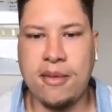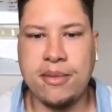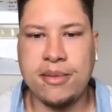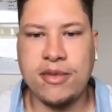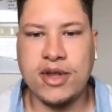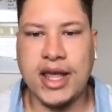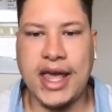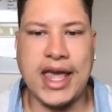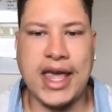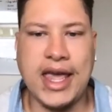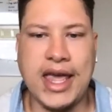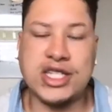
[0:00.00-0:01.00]

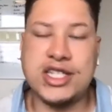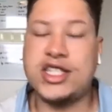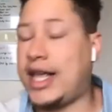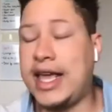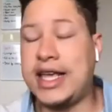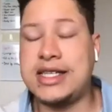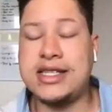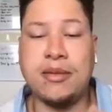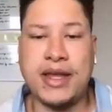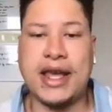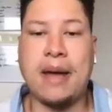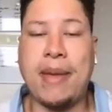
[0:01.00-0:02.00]
And
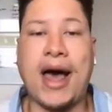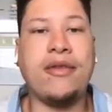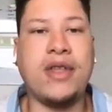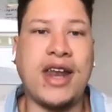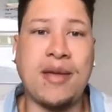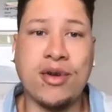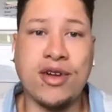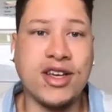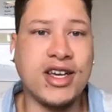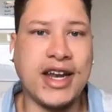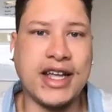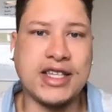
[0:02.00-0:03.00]
just says something
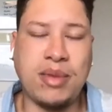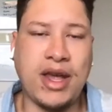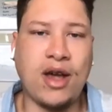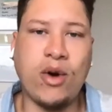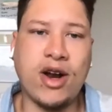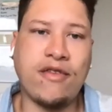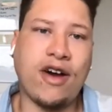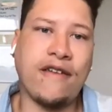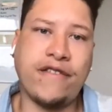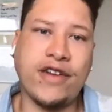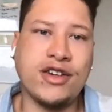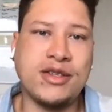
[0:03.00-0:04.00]
about the neighborhood as
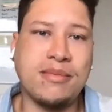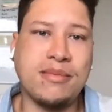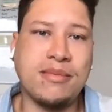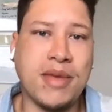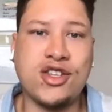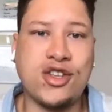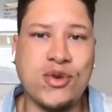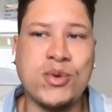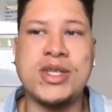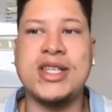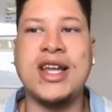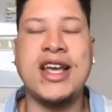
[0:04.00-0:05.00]
being one of our first
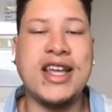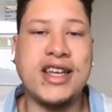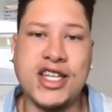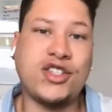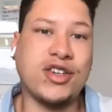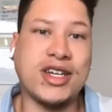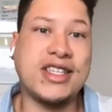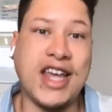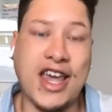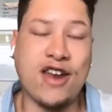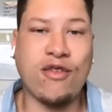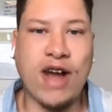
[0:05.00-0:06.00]
mixed use
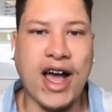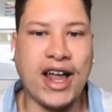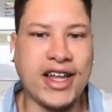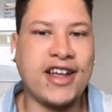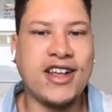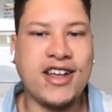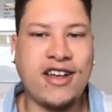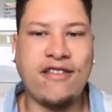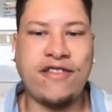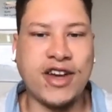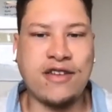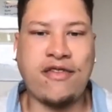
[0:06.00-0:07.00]
districts in
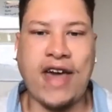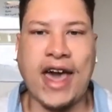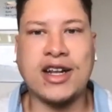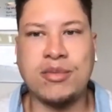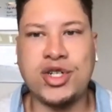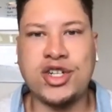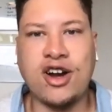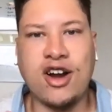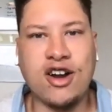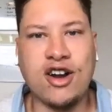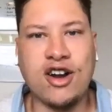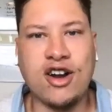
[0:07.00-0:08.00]
Raleigh. Fun
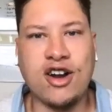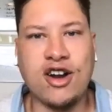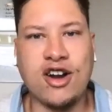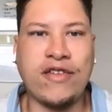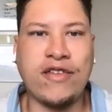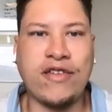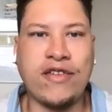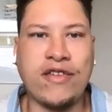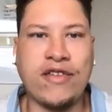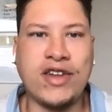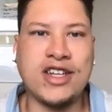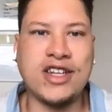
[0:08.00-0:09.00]
fact. I'm sure
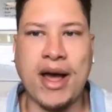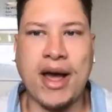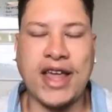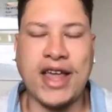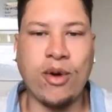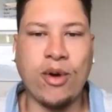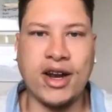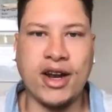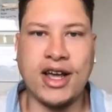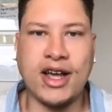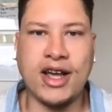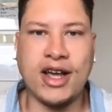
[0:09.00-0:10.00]
Earl can definitely talk
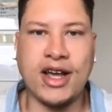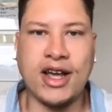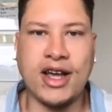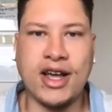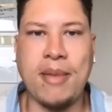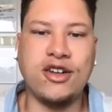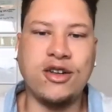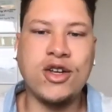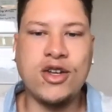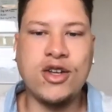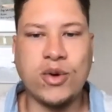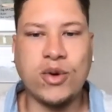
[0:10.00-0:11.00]
more about that. We're going to
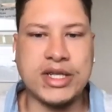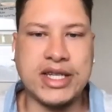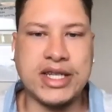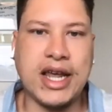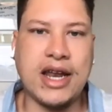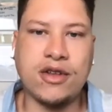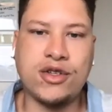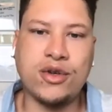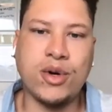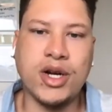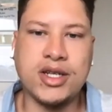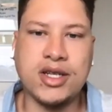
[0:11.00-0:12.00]
come back to Earl
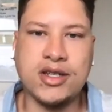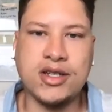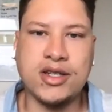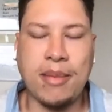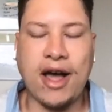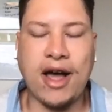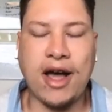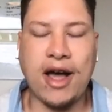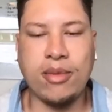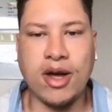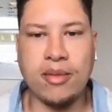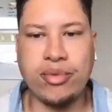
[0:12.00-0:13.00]
towards the end of the tour
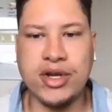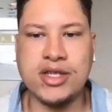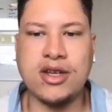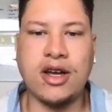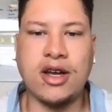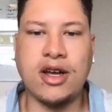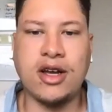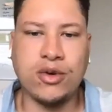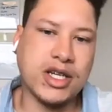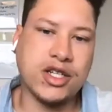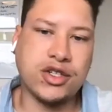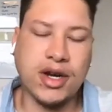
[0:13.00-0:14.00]
to talk about
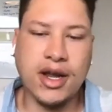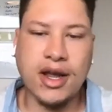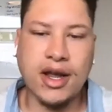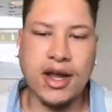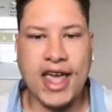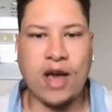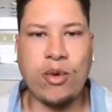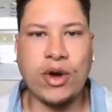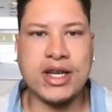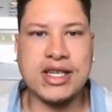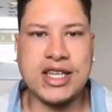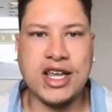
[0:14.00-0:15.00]
Prince Hall Historic
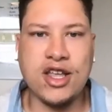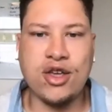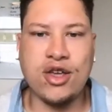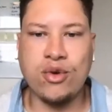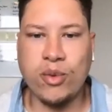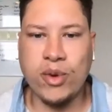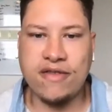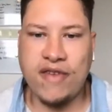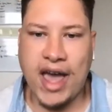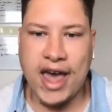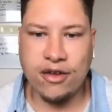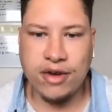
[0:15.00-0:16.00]
District, and we'll
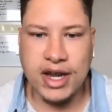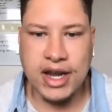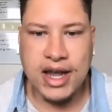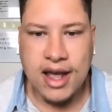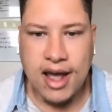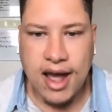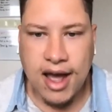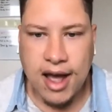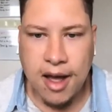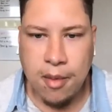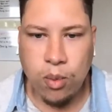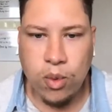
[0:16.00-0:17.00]
continue with
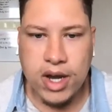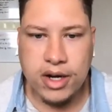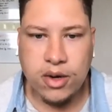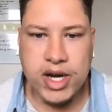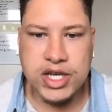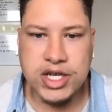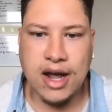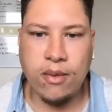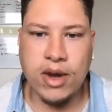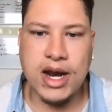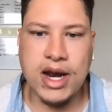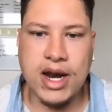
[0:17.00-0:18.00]
Valerie.
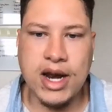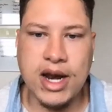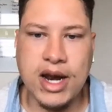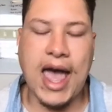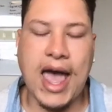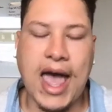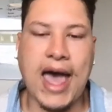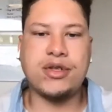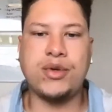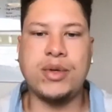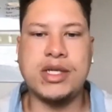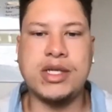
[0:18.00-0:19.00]
One question I
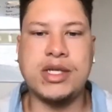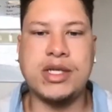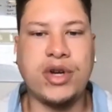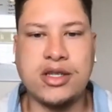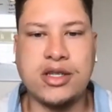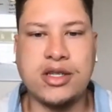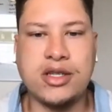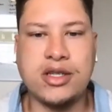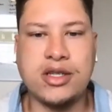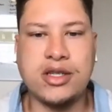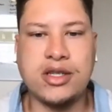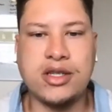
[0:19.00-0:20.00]
wanted to ask, I was
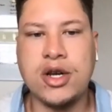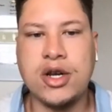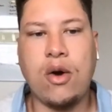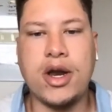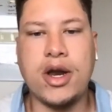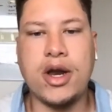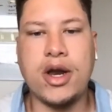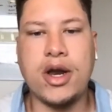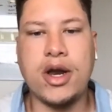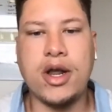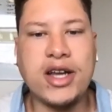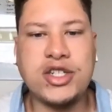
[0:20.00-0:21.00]
doing some research
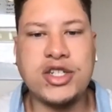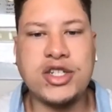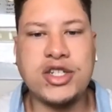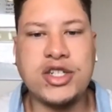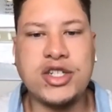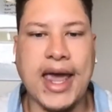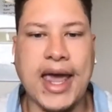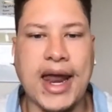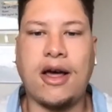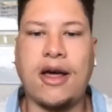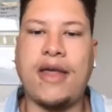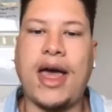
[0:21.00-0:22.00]
on your
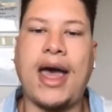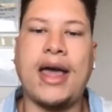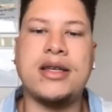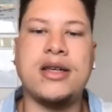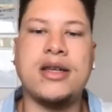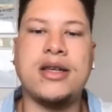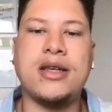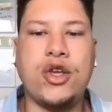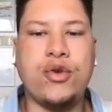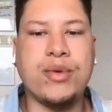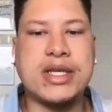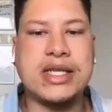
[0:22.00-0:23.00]
project, and I saw
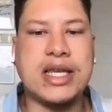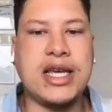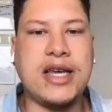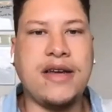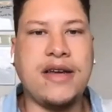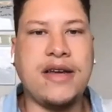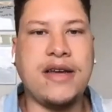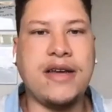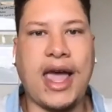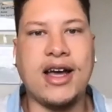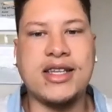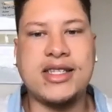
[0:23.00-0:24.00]
that you
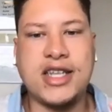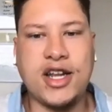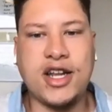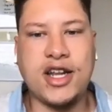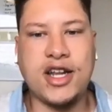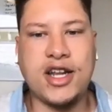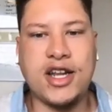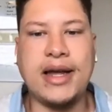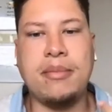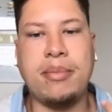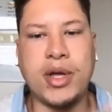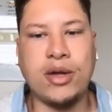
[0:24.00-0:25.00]
received a
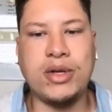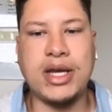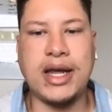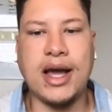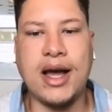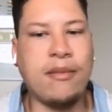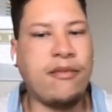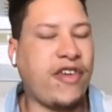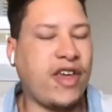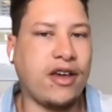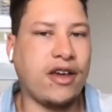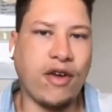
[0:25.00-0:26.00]
City of Raleigh
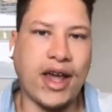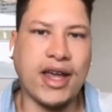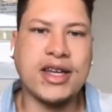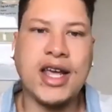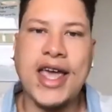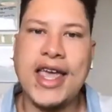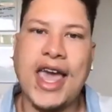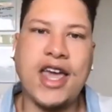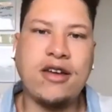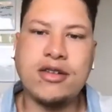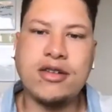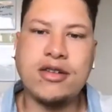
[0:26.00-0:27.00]
building upfit
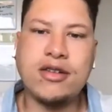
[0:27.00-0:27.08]
grant.